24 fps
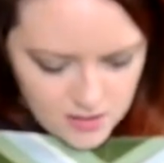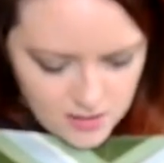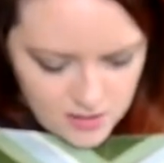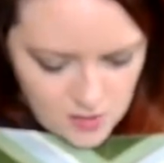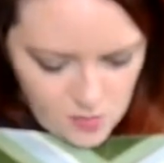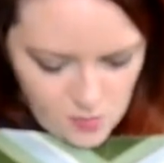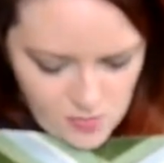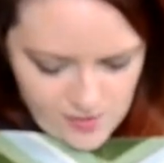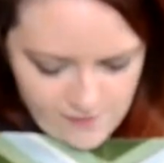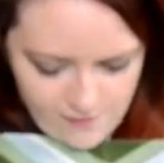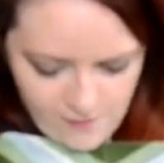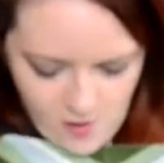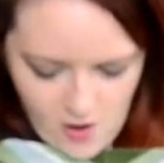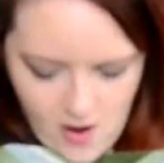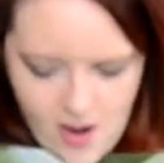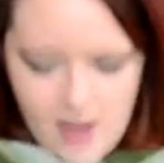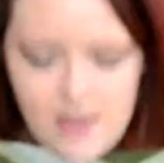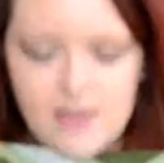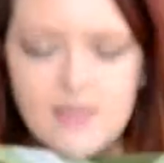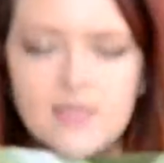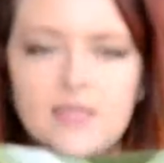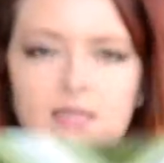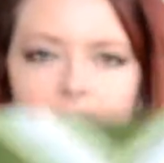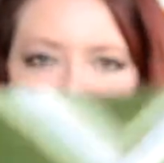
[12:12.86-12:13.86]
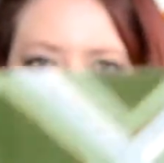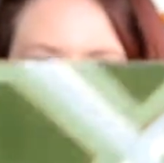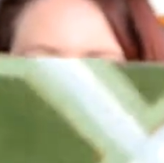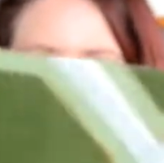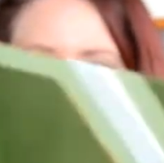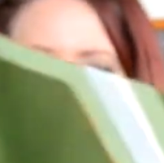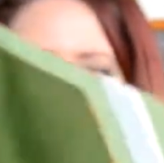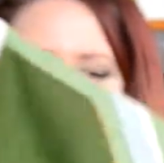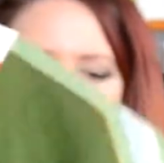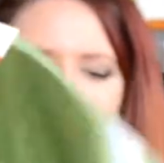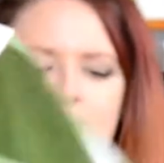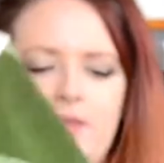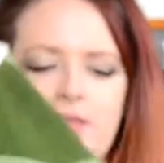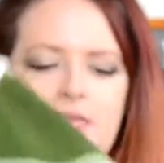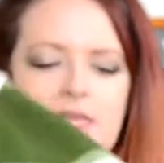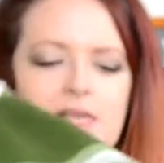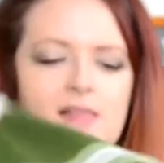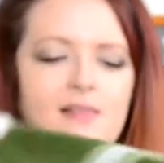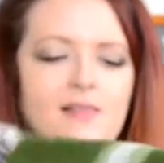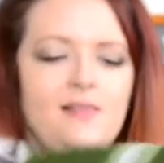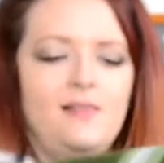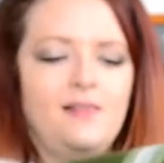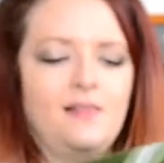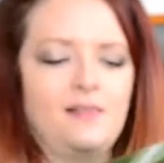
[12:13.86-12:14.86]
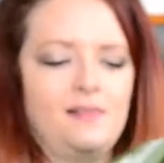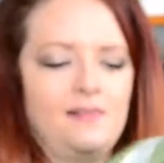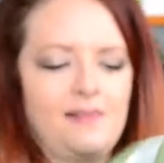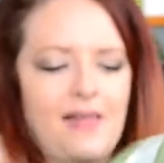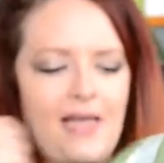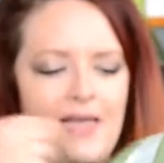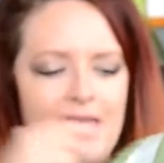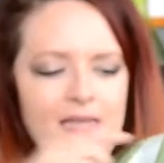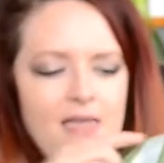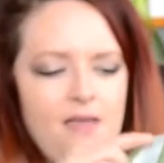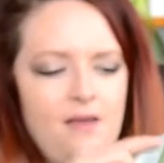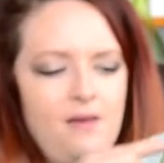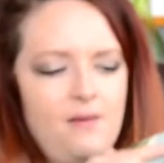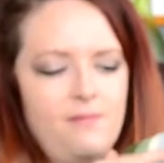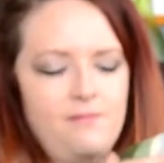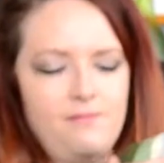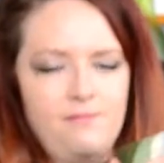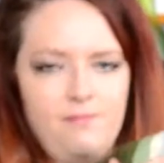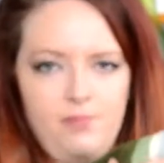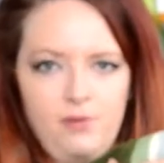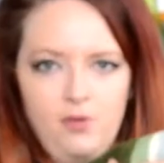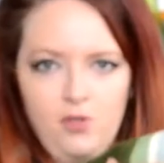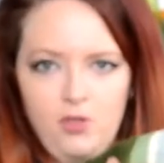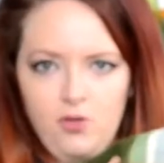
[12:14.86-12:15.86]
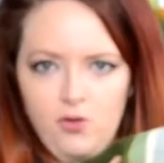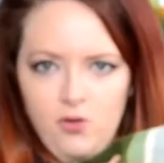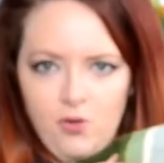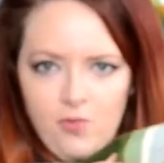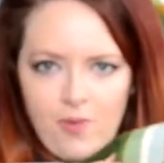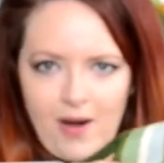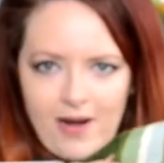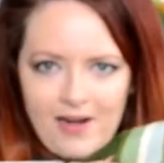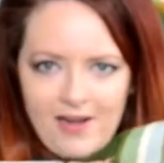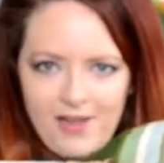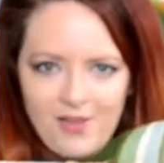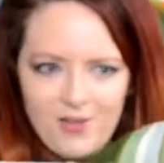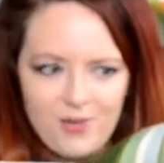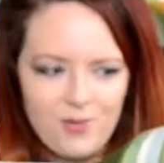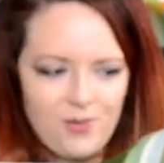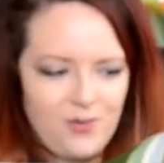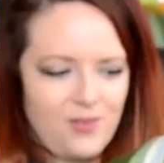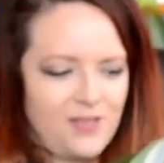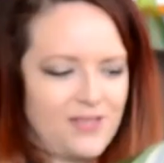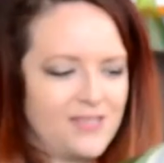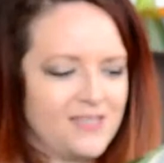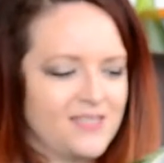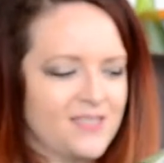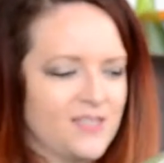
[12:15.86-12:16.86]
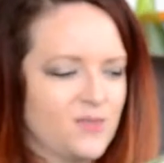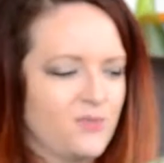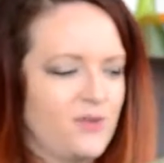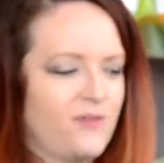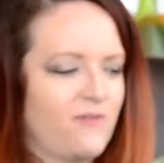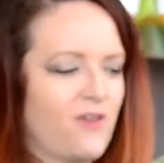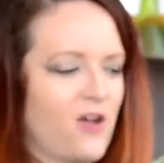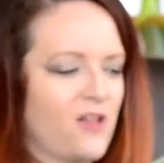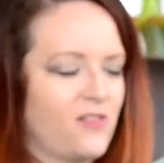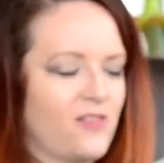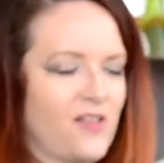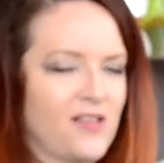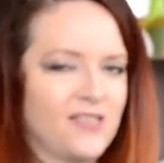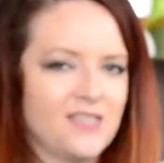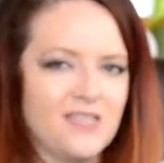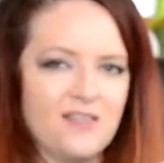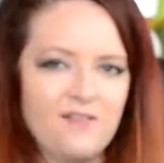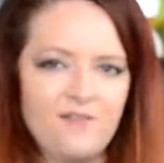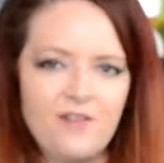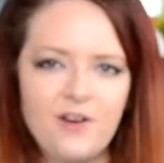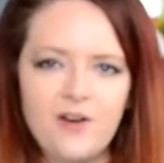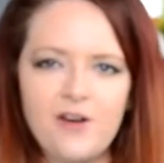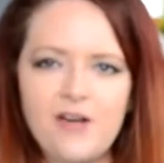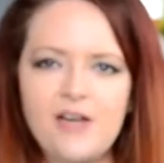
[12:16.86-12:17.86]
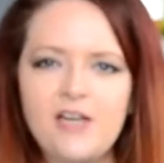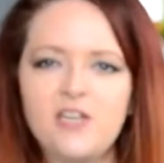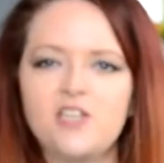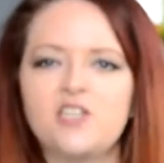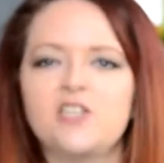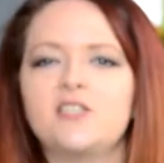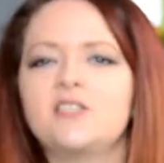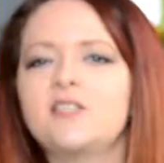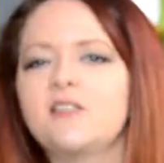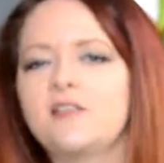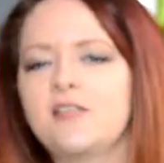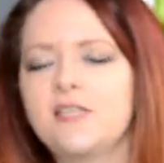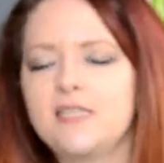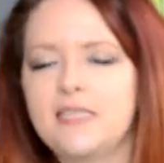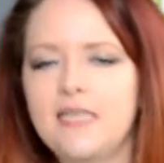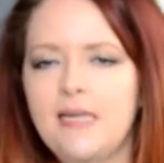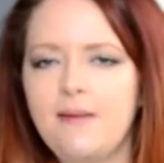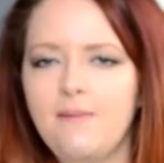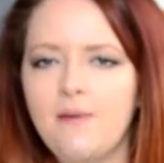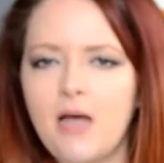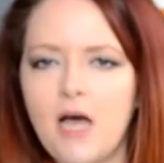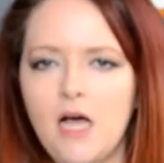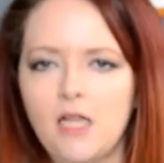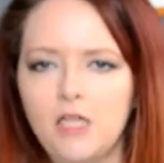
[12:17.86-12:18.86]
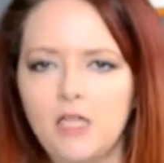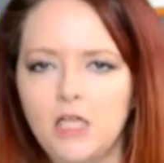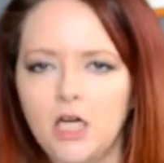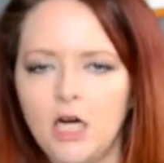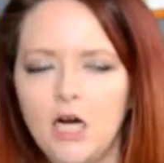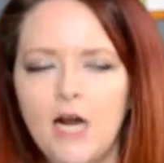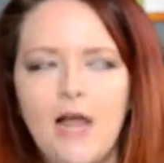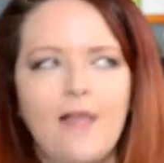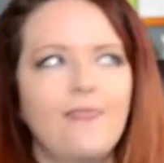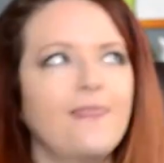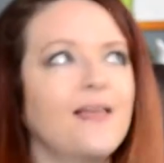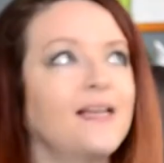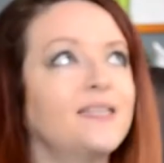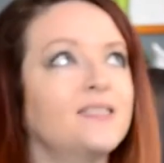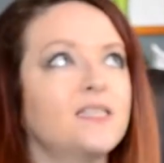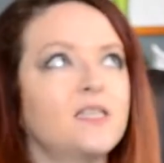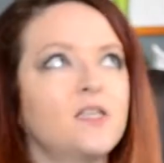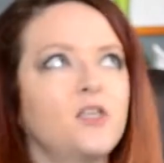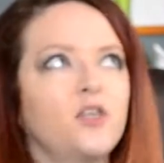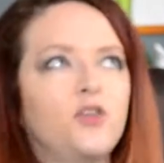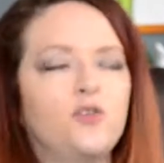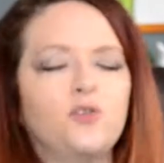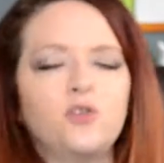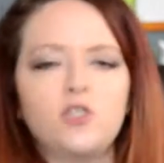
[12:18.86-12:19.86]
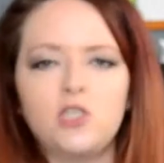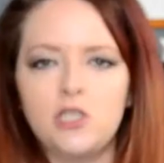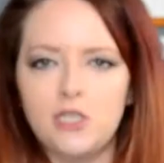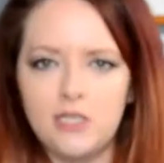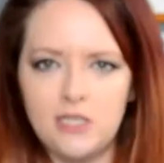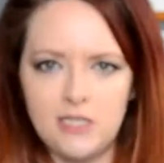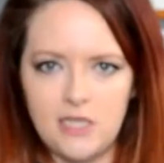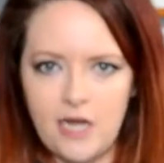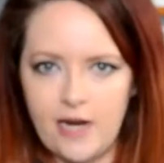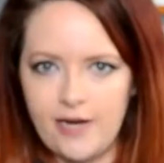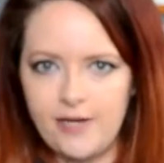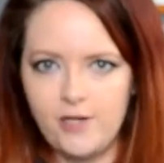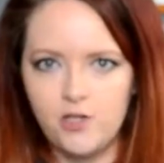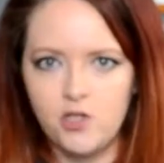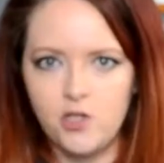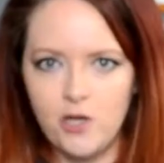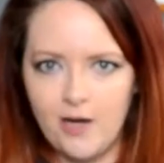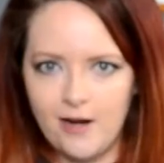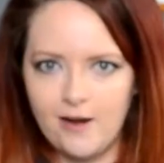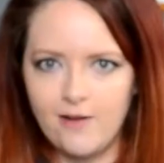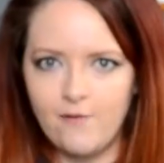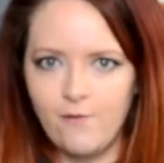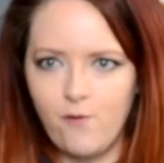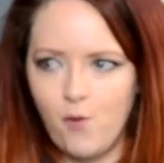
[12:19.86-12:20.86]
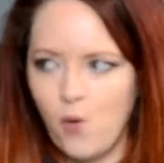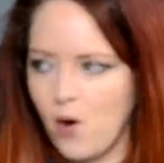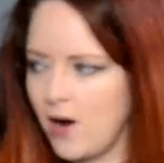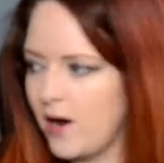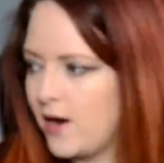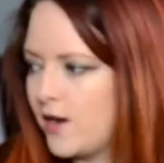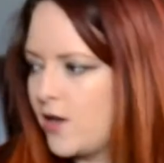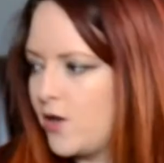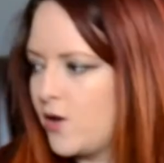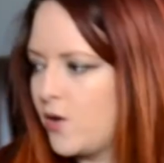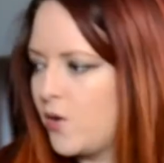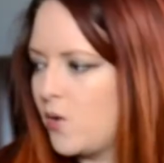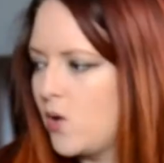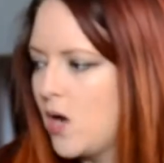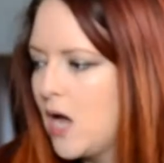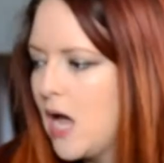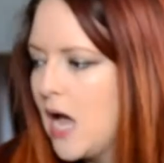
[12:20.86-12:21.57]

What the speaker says: So we've got a really light blue running through this. We've got lots of variations of the same color. And that's a huge design trick for you.